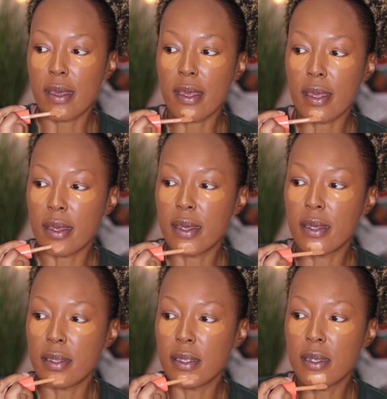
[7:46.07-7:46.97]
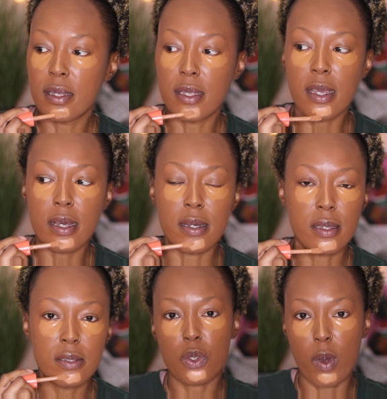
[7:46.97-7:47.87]
And yeah,
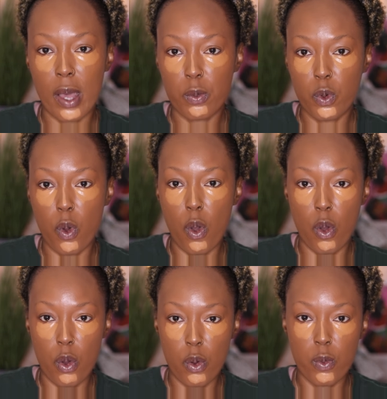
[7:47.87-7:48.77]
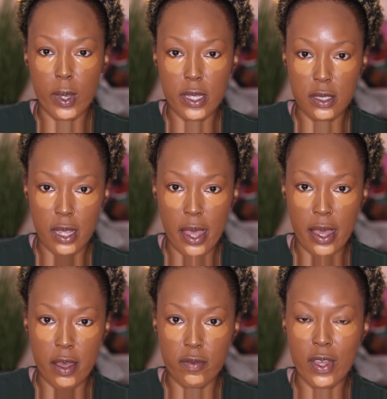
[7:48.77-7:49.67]
so I will always
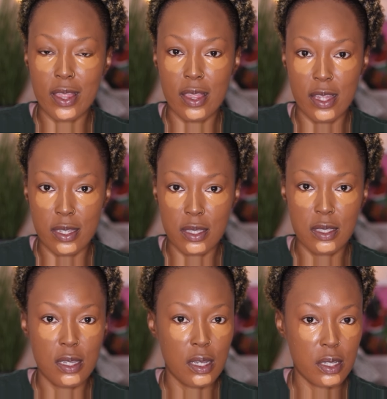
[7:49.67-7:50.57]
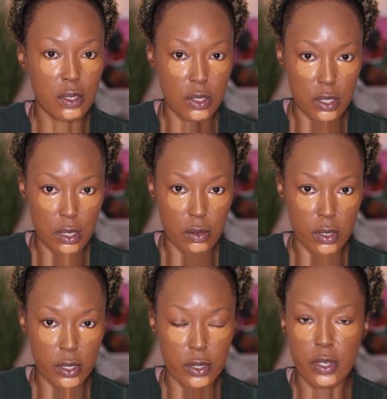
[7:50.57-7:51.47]
have this
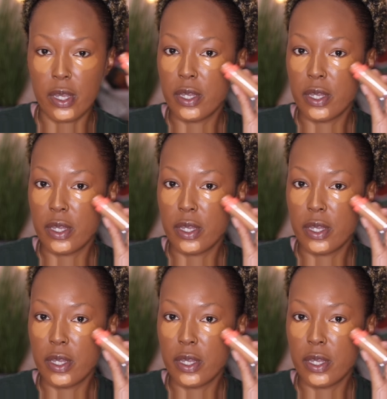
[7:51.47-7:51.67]
concealer